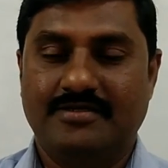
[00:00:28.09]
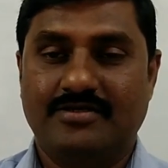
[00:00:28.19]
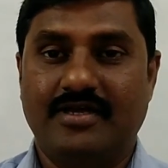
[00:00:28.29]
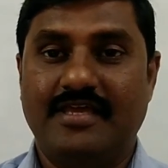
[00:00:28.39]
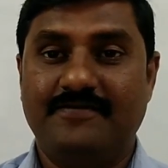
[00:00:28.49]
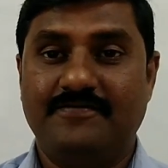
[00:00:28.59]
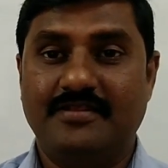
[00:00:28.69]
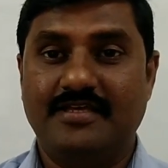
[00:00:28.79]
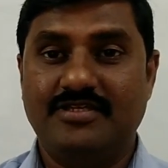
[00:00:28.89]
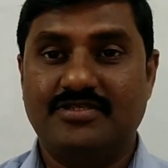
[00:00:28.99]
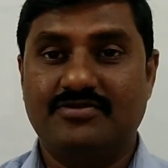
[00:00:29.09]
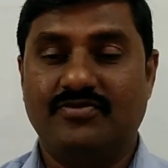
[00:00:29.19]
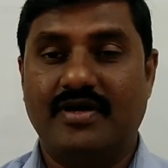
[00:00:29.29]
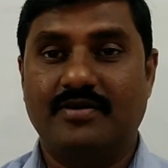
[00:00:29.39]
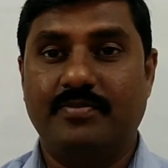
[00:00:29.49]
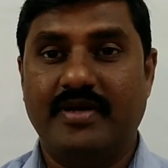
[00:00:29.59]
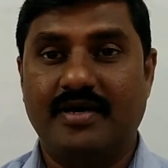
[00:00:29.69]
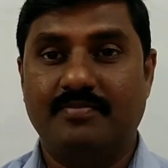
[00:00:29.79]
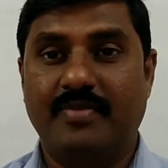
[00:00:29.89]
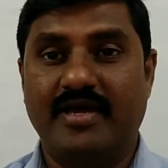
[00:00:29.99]
So if these one
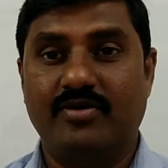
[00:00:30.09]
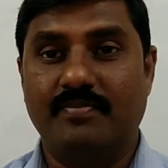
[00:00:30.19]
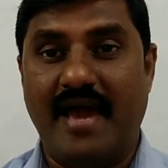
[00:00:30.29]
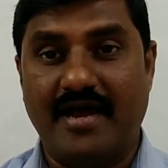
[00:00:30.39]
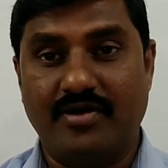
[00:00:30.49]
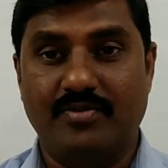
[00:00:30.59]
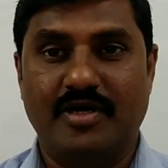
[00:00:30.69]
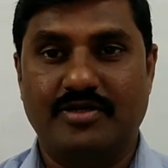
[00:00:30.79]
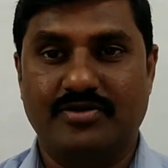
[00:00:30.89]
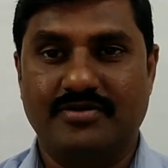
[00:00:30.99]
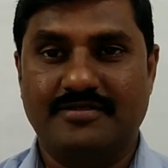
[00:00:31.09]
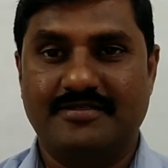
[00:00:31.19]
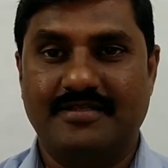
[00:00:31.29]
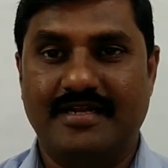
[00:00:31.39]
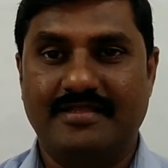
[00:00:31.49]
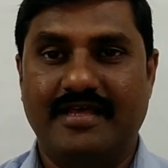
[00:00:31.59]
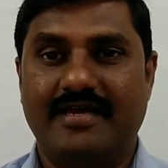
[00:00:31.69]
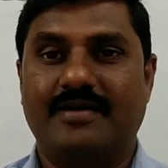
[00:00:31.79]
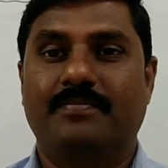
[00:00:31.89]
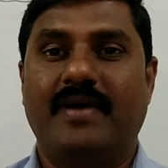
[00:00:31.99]
become biomacromolecules, then
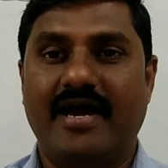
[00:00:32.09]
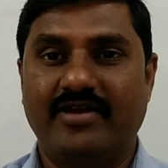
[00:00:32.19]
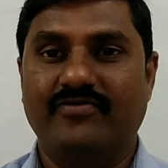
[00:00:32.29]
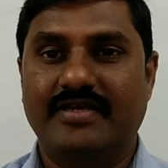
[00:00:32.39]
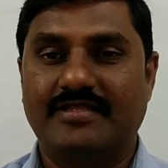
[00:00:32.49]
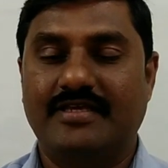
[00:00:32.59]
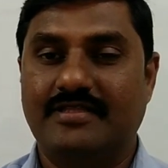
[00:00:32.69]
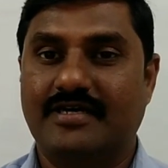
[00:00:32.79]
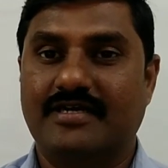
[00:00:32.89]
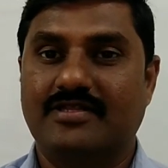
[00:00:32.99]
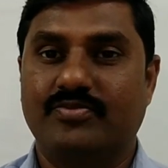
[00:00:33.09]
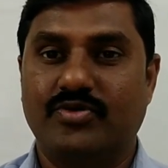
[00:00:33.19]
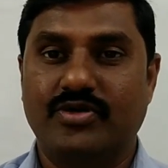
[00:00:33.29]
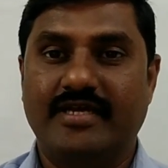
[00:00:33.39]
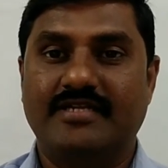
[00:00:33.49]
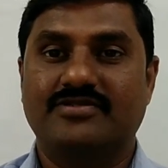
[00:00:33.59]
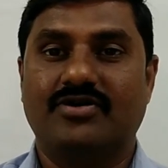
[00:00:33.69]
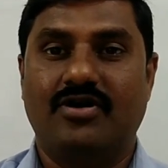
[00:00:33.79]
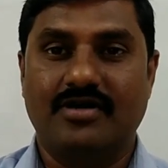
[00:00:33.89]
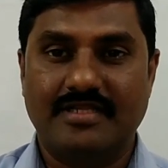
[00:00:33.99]
they combine with either the proteins
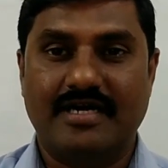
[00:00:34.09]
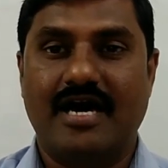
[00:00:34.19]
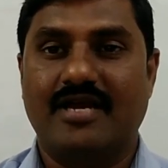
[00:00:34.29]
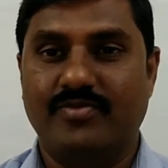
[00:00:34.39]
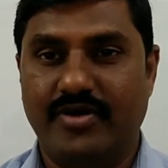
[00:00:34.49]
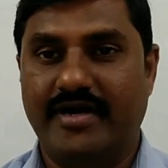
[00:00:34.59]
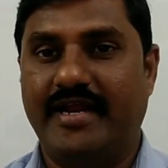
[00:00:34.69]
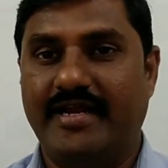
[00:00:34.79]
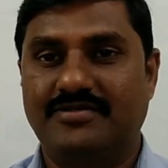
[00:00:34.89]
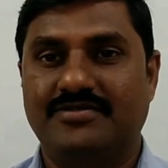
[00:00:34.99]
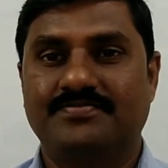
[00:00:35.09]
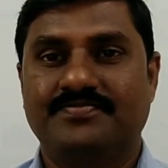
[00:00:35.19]
or the carbohydrates